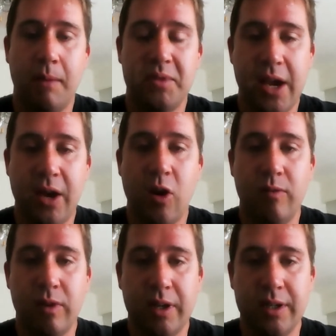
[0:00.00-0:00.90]
take
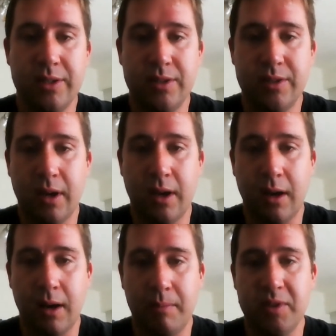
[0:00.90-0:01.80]
over his
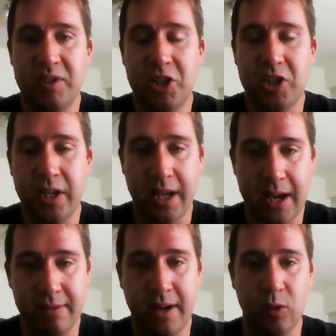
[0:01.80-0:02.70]
position he
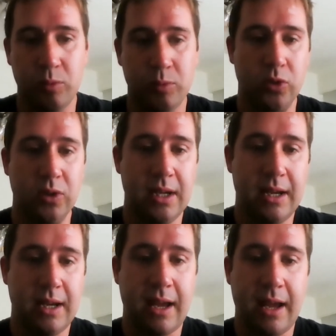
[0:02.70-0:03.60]
had available,
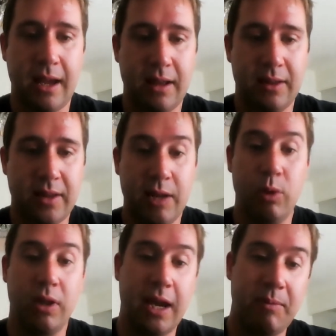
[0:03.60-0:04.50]
and that he
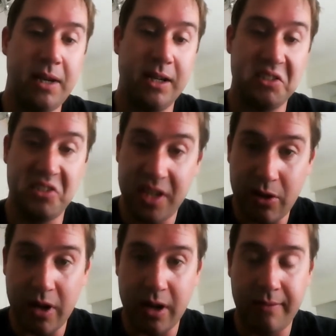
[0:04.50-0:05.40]
would like me to
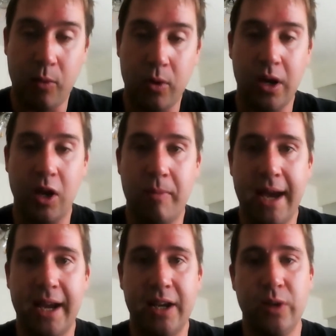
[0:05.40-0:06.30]
consider it if I wanted to go
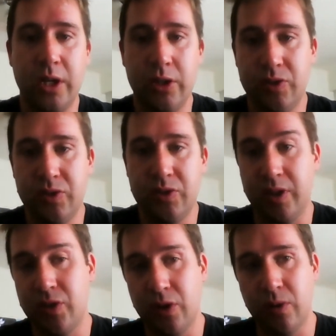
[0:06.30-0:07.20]
back into
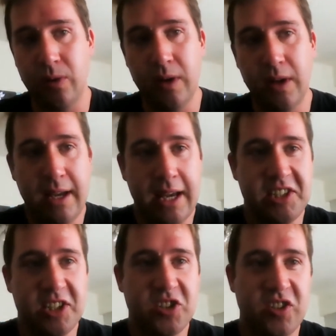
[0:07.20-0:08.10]
acoustics. So
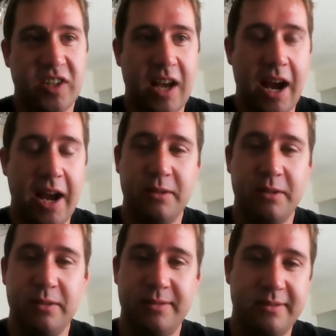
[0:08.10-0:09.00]
it just kind
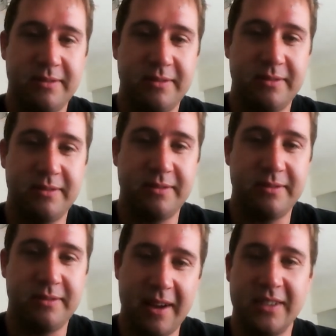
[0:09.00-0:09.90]
of
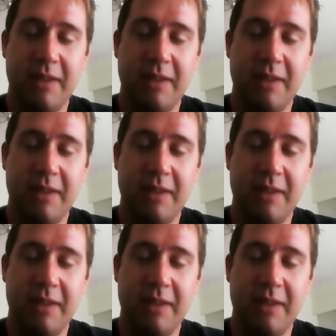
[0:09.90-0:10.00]
was